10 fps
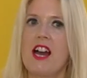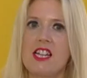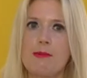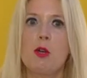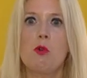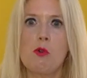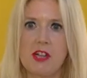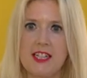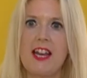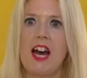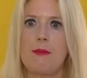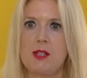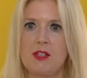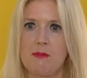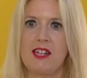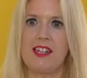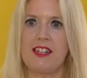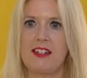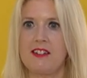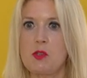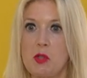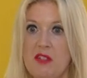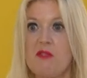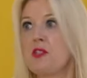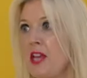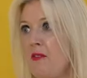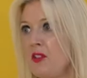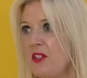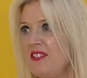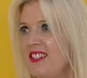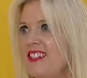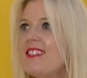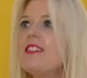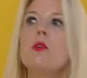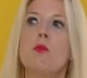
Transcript: as we all adapt to being 24 7, it